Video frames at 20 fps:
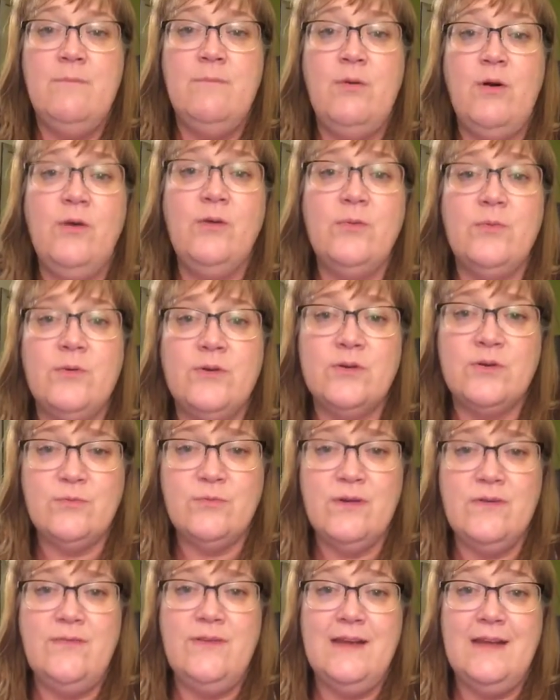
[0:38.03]
Both were
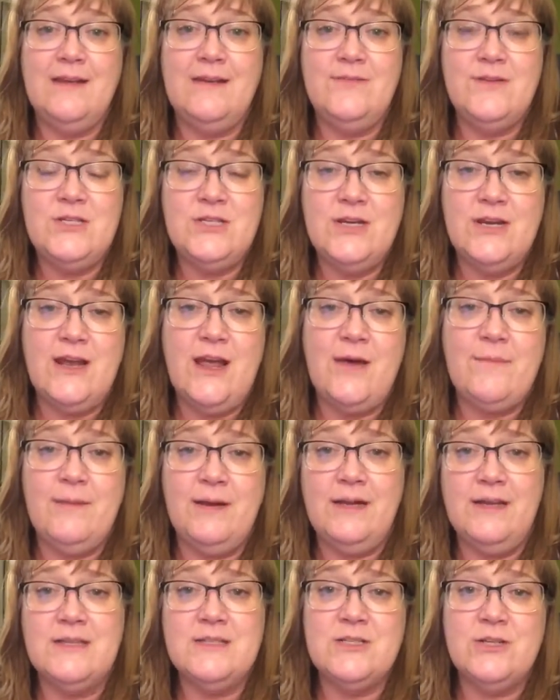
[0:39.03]
terrific, and if you check out my
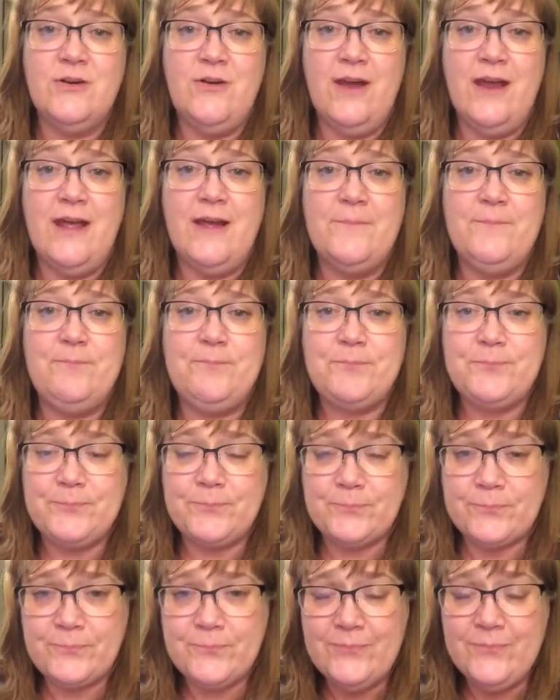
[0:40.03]
Instagram,
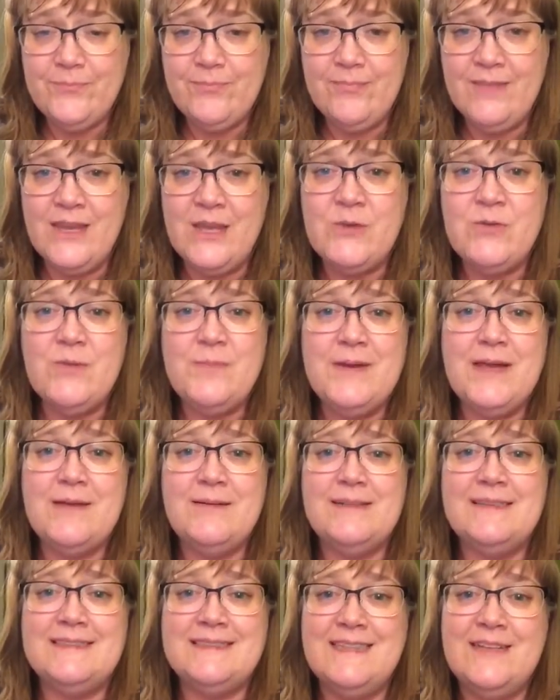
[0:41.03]
you will be
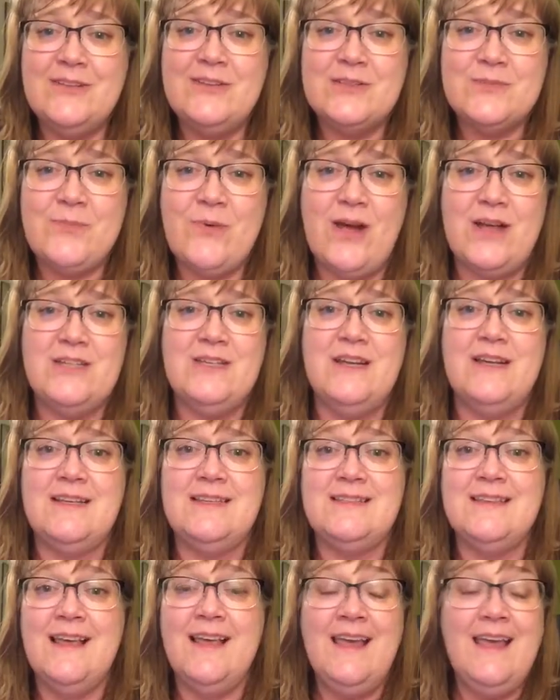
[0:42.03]
able to see those
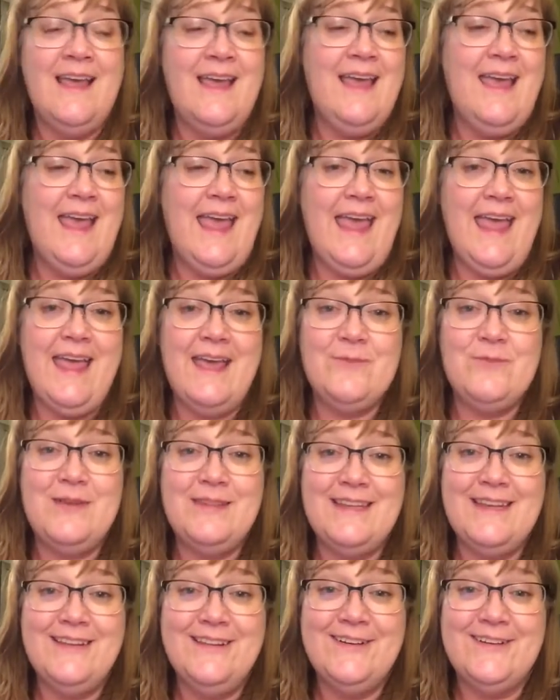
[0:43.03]
projects and what
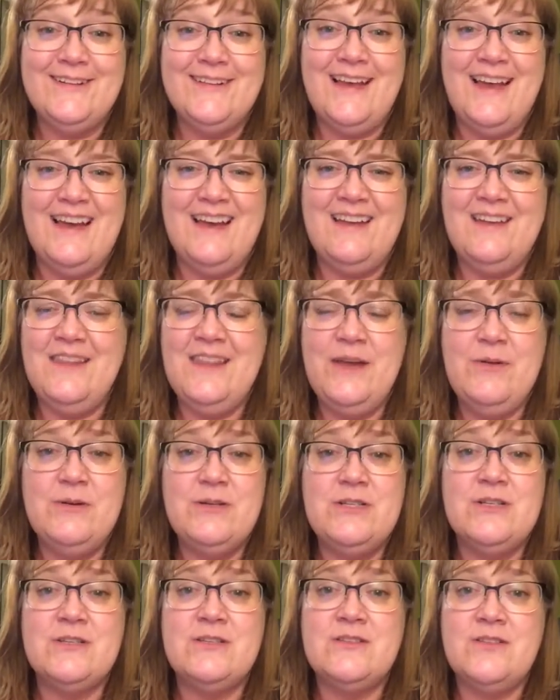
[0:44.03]
they look like. They were
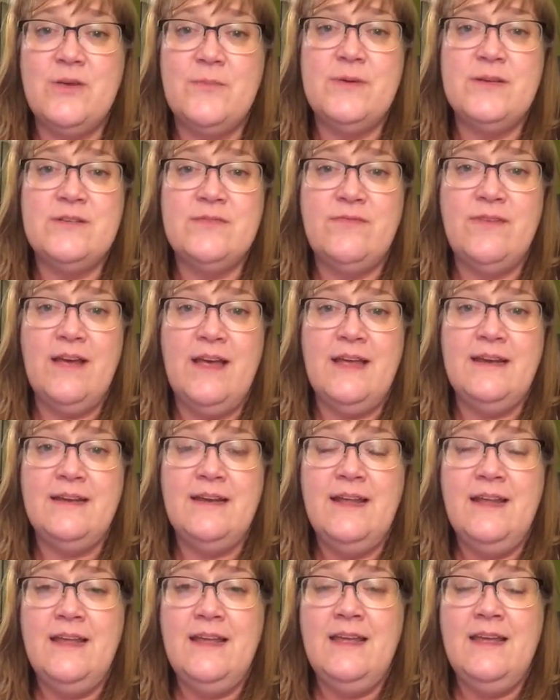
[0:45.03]
just so much fun.
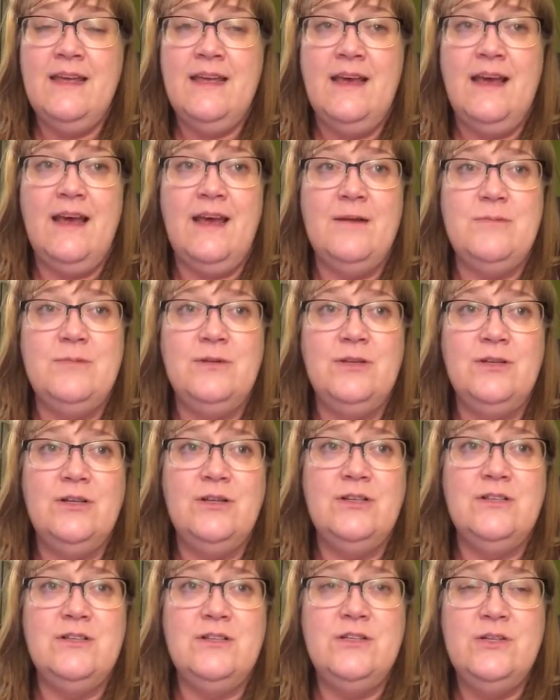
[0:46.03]

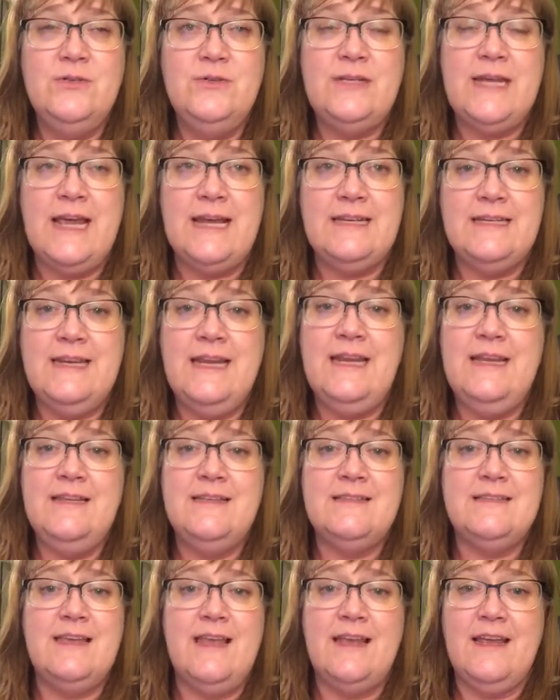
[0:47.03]
Learned new
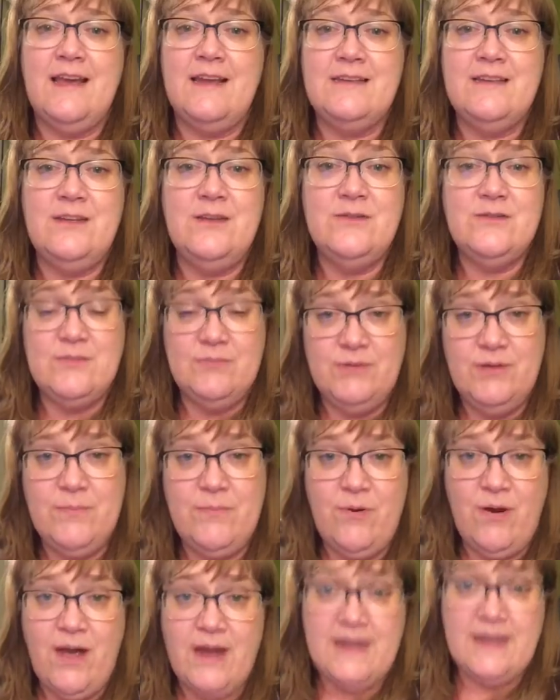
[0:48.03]
techniques and got to use some new
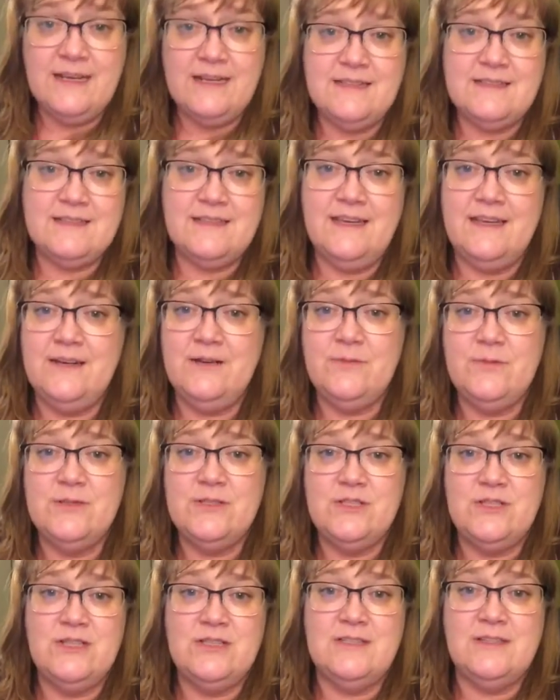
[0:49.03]
products, and it was
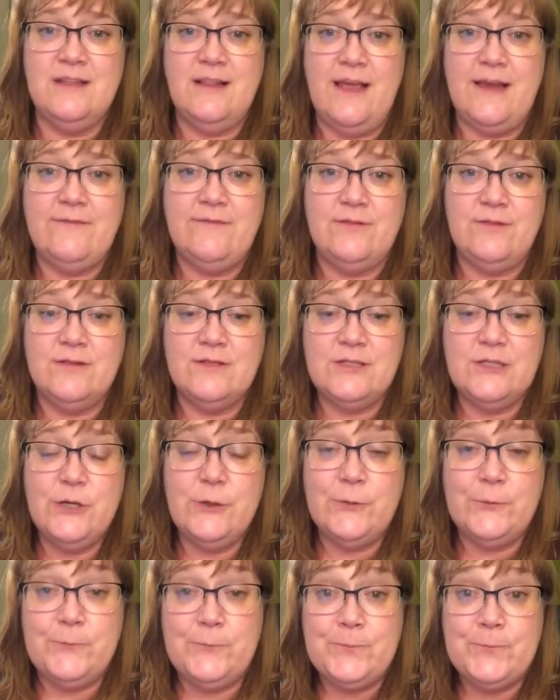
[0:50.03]
just delightful.
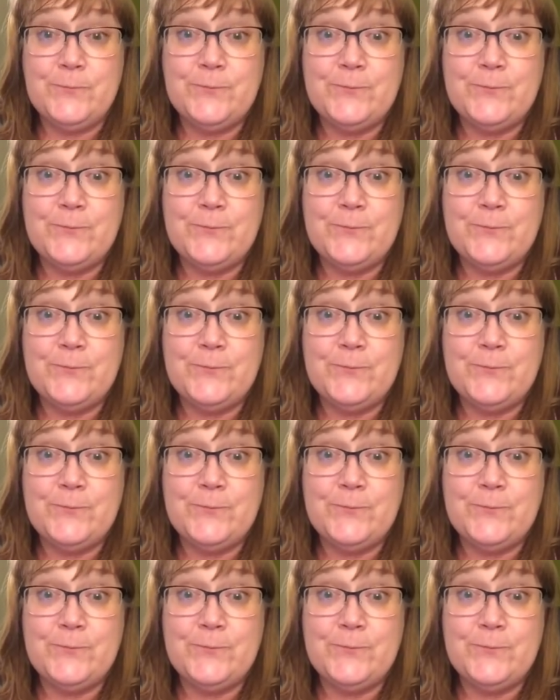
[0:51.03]
So